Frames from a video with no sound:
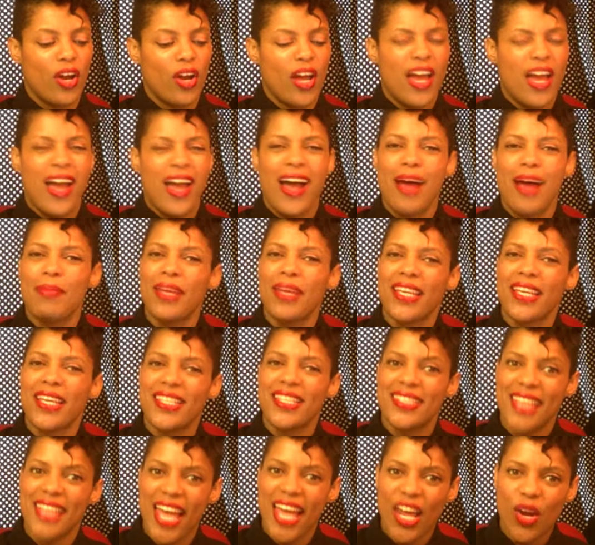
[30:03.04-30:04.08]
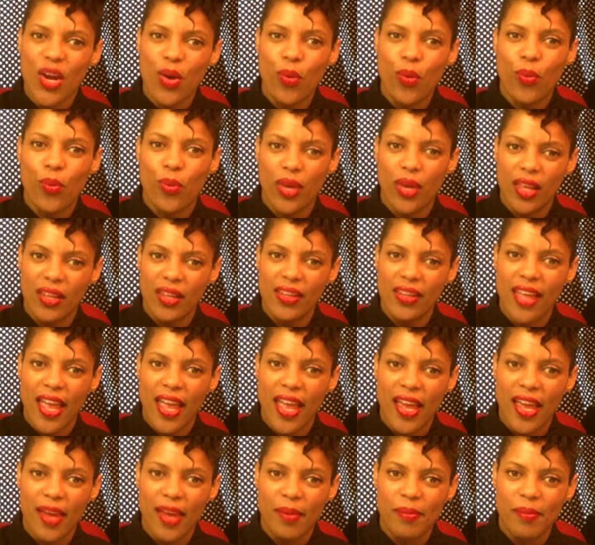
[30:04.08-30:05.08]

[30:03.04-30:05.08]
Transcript: I'm like, is that her real name?